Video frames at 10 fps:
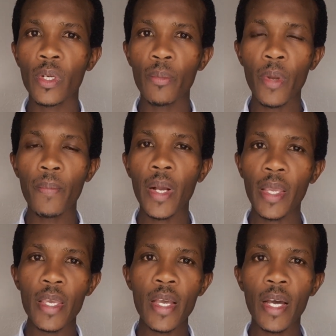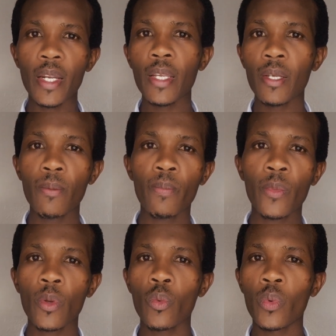Remember, KRA
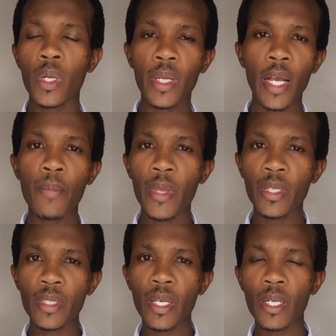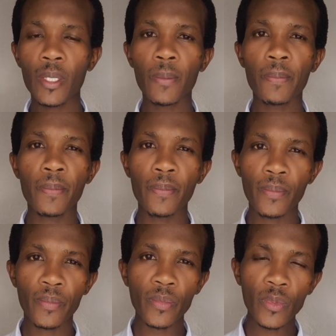will come and check
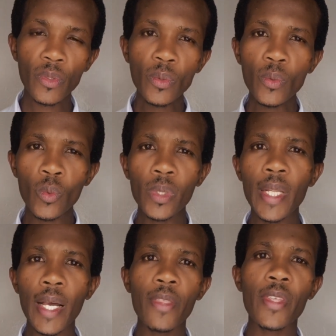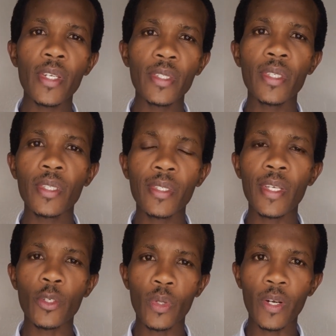what are the receipts
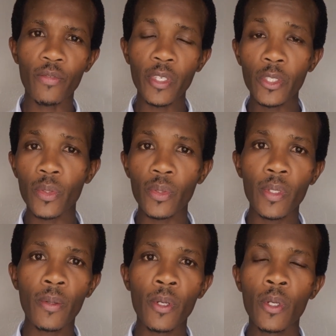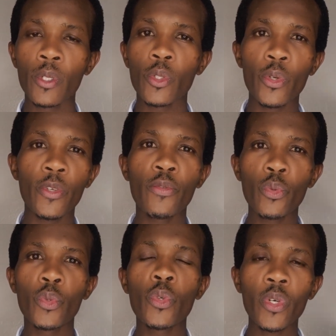that you have issued. So if
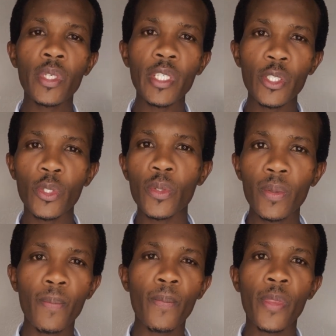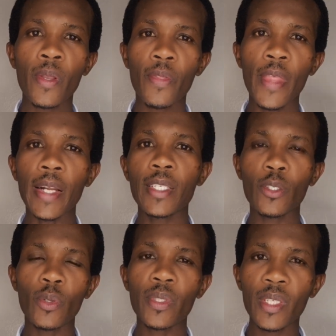you do not issue, that is
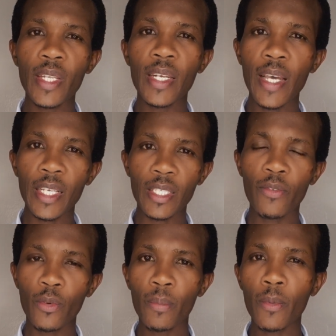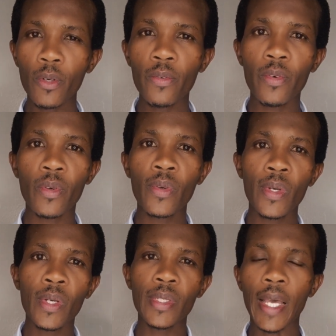considered as a form of
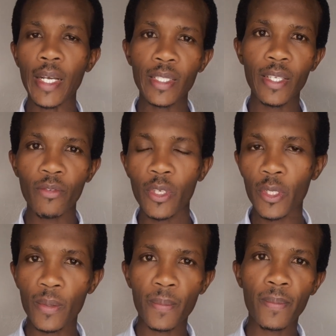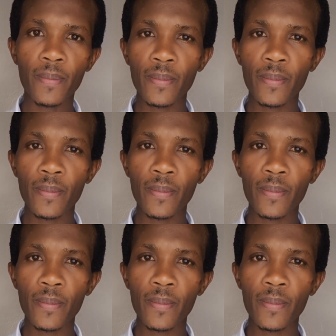tax evasion.